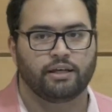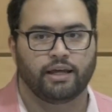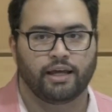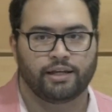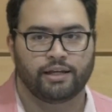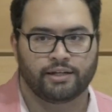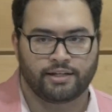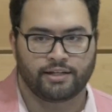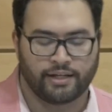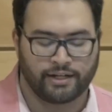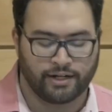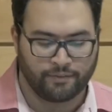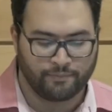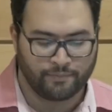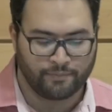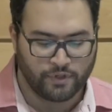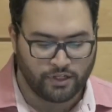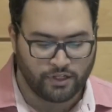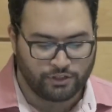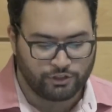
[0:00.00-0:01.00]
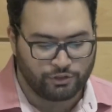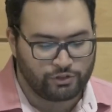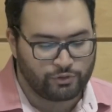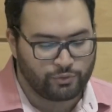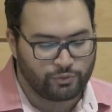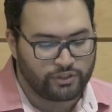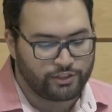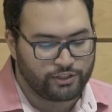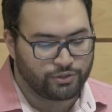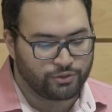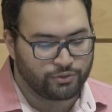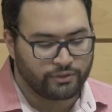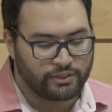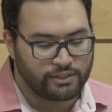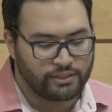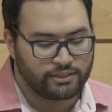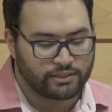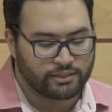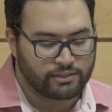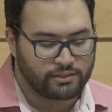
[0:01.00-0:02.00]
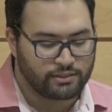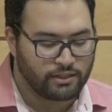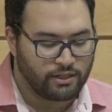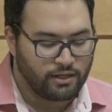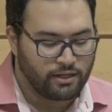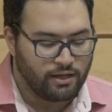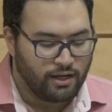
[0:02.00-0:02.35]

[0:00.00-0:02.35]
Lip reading: in the data. So there's really two reasons.